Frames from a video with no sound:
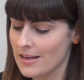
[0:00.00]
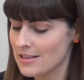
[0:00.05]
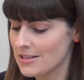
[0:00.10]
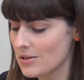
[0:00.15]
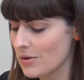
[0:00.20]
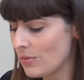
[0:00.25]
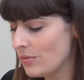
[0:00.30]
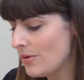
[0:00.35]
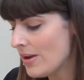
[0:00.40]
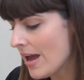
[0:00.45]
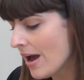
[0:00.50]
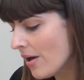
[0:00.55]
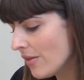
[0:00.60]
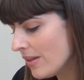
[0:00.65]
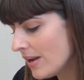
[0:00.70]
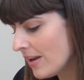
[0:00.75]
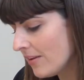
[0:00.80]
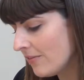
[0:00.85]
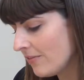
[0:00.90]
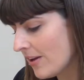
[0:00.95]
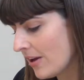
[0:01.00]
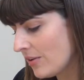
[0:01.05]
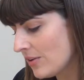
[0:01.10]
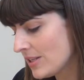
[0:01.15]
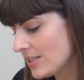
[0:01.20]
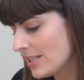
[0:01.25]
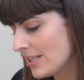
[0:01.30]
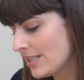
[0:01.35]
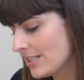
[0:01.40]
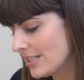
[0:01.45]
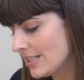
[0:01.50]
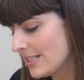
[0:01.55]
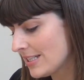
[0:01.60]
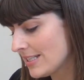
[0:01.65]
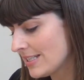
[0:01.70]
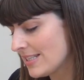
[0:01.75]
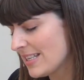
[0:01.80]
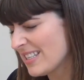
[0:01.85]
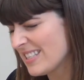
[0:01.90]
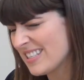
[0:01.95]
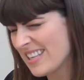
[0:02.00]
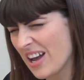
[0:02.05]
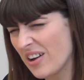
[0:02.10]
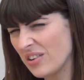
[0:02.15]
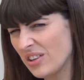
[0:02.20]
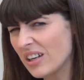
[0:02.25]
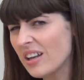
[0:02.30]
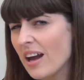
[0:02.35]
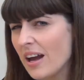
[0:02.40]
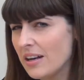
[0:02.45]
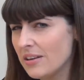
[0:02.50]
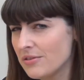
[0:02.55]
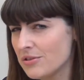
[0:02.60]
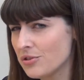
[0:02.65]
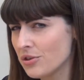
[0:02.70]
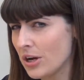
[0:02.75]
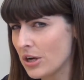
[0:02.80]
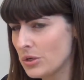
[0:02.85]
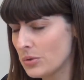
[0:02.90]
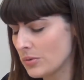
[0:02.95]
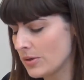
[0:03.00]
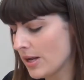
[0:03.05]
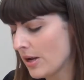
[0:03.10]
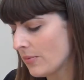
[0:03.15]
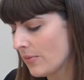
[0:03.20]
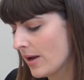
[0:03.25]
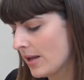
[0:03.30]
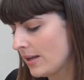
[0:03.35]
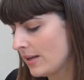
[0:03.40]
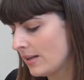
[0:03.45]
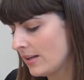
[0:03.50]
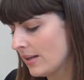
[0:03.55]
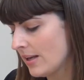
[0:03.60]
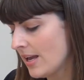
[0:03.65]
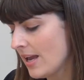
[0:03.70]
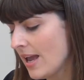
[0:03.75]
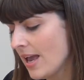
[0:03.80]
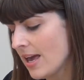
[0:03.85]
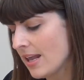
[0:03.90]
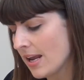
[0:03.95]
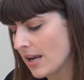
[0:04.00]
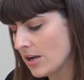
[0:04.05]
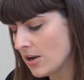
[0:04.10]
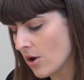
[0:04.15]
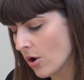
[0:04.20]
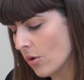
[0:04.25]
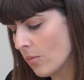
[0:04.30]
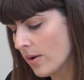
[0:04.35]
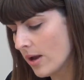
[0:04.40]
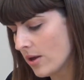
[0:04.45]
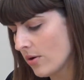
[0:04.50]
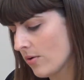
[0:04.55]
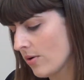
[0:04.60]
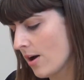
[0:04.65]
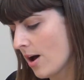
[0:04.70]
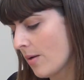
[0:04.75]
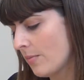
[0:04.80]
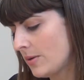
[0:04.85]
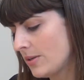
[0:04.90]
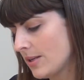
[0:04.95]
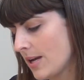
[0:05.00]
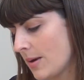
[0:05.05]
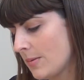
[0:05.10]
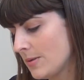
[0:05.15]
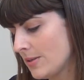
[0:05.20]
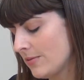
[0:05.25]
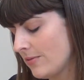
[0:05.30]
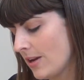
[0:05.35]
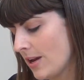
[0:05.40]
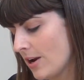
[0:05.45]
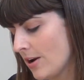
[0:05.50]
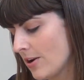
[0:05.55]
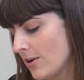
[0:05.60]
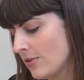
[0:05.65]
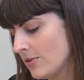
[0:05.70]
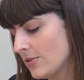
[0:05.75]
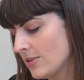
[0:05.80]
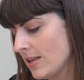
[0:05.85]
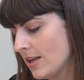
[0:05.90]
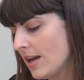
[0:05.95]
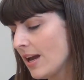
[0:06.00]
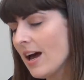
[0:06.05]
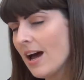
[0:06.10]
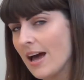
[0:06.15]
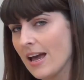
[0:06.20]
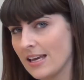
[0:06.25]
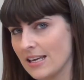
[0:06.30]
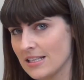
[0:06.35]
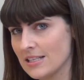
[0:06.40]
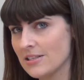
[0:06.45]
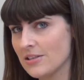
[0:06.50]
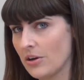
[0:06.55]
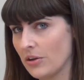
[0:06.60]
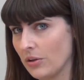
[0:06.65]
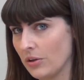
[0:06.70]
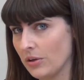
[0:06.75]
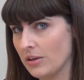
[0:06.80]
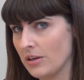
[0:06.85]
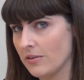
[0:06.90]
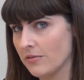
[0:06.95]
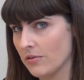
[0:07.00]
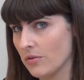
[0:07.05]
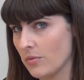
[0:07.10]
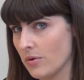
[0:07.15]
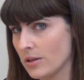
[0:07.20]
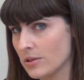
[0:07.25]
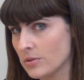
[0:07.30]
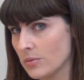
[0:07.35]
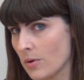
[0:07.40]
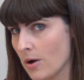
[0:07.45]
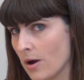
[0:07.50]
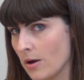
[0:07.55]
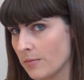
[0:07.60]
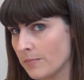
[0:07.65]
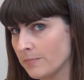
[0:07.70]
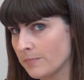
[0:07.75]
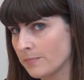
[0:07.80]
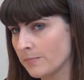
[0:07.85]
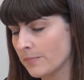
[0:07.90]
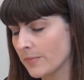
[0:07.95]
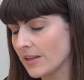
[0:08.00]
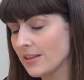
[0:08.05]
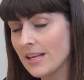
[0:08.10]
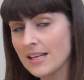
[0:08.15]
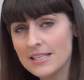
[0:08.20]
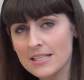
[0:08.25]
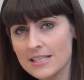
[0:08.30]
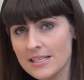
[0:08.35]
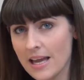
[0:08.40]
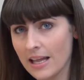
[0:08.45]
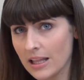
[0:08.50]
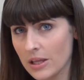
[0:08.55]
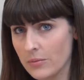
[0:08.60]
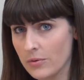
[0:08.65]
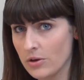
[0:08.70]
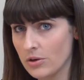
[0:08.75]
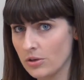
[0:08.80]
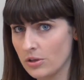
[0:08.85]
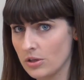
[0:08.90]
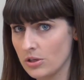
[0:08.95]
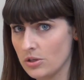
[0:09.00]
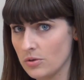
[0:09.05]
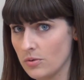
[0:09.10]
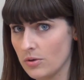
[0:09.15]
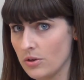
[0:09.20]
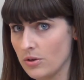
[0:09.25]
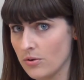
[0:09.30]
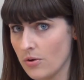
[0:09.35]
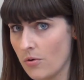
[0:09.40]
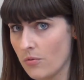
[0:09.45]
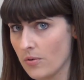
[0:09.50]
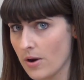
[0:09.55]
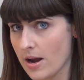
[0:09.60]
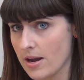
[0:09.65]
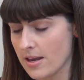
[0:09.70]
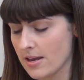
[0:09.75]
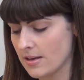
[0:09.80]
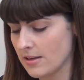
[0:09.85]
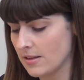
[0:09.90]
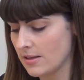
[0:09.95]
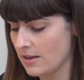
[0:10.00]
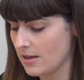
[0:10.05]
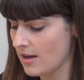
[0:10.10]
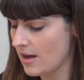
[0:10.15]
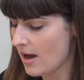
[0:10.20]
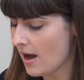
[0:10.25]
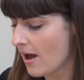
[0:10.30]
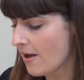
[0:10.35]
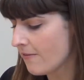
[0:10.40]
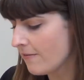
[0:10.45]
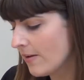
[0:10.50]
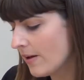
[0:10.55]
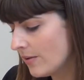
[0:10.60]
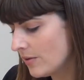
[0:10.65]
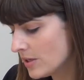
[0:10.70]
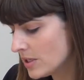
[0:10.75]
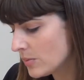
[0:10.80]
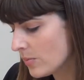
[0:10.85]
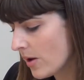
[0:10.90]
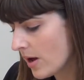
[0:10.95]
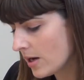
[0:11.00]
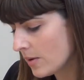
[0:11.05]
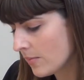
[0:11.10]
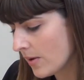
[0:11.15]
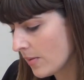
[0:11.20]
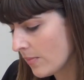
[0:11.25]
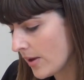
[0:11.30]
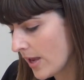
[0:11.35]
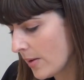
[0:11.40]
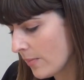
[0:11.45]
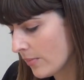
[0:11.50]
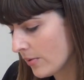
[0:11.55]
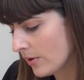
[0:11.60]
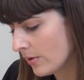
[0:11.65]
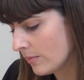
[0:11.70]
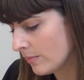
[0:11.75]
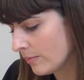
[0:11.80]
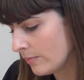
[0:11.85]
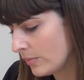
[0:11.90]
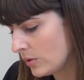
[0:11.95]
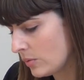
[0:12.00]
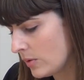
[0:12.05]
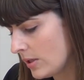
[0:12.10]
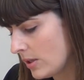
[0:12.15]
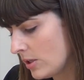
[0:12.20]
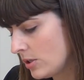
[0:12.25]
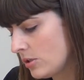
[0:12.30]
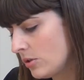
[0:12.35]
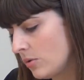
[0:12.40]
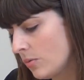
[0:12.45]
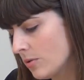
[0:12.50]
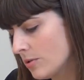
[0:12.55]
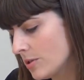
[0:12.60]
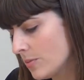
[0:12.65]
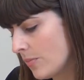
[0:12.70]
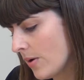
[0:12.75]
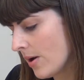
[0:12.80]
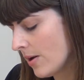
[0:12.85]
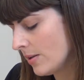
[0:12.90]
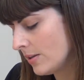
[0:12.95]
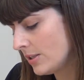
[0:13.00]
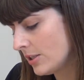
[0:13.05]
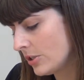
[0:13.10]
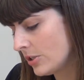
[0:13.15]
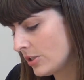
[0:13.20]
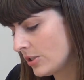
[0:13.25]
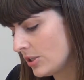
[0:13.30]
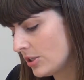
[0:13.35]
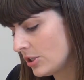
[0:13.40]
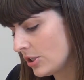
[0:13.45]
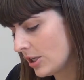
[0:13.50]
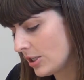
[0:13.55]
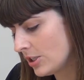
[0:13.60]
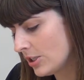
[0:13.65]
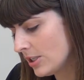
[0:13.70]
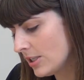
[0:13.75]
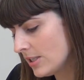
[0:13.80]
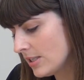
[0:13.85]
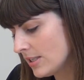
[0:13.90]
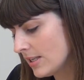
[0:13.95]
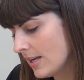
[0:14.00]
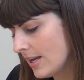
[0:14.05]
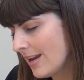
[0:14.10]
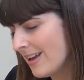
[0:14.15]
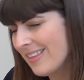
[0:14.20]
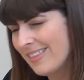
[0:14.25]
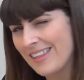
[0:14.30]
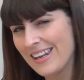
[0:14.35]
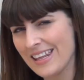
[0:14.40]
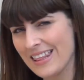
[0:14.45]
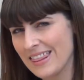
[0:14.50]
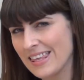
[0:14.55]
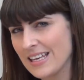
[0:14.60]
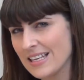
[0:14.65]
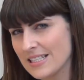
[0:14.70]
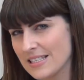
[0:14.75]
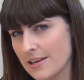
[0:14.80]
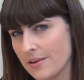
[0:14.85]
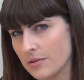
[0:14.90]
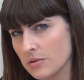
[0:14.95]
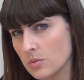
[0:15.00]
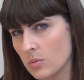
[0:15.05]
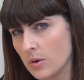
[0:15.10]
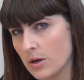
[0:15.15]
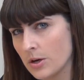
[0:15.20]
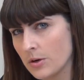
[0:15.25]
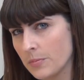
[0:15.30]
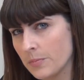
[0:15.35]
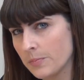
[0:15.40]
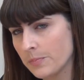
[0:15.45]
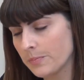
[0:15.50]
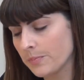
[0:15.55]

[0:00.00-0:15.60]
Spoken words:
So now that I've found a sentence that sounded kind of strange when I read it, and I know my own common types of errors, I can start looking for what's wrong. And that's exactly what you're going to do with your own writing. I found a spot in my paper between the two words politician and judges that I think sounds weird.